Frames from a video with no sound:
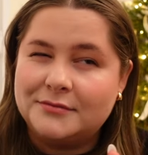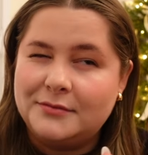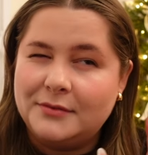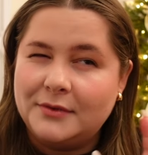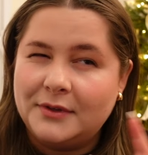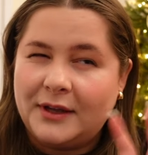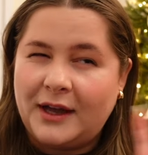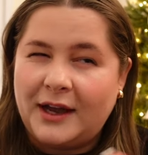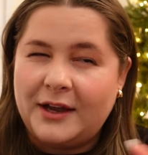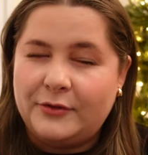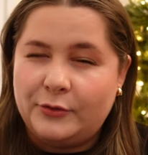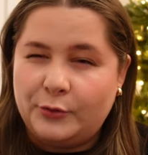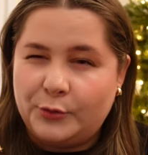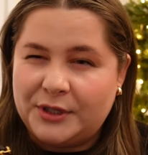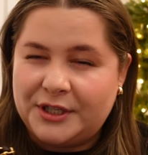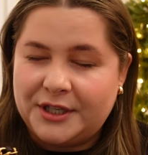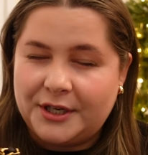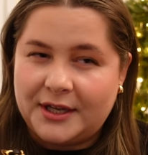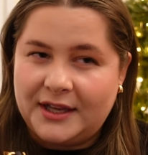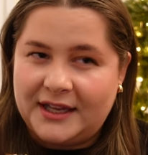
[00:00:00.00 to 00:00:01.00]
life
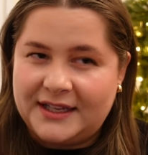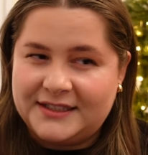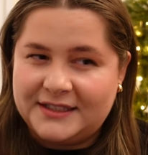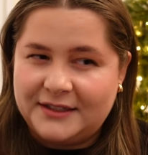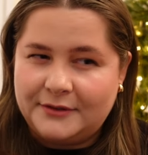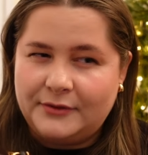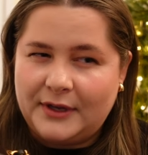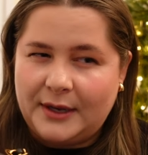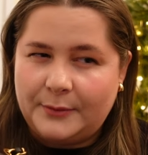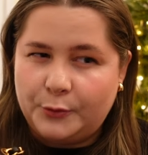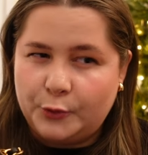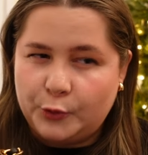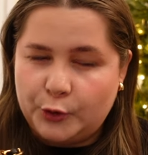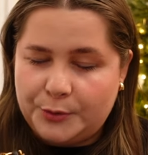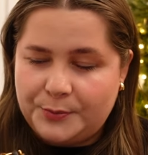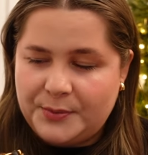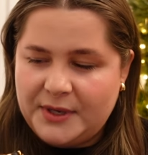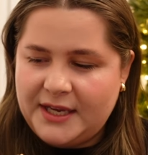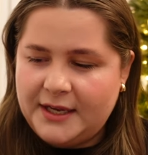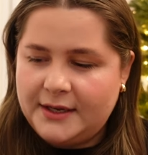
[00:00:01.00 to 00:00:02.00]
with a classic flap
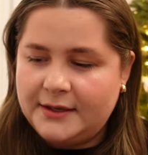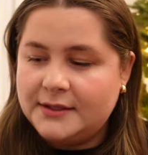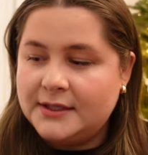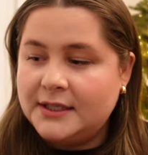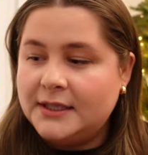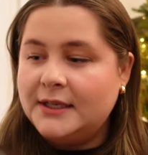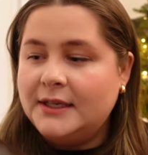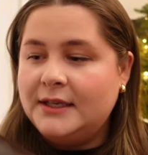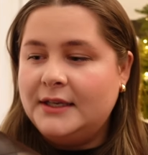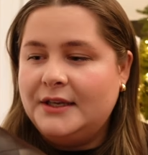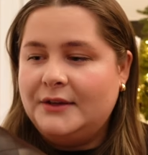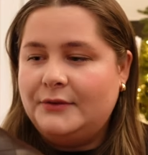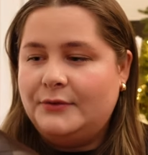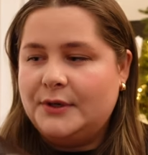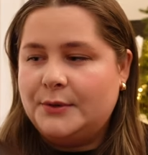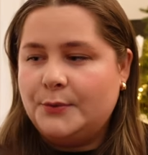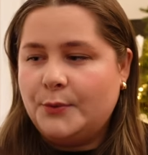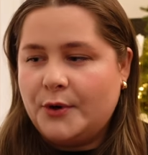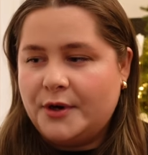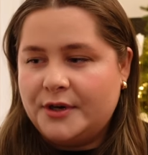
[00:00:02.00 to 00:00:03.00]
would be, if
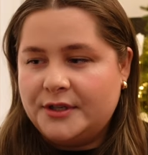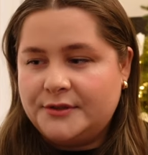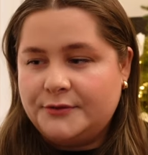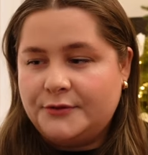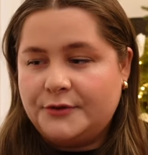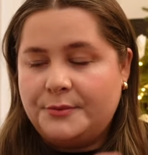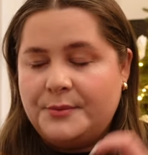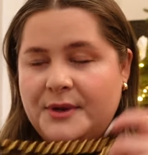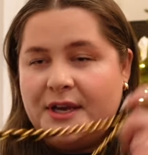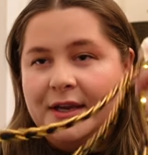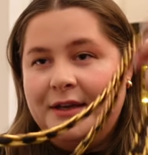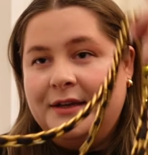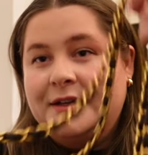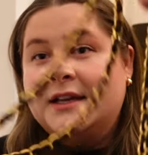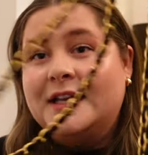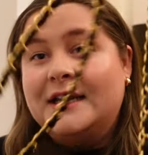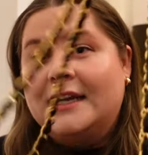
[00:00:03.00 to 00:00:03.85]
it works for me.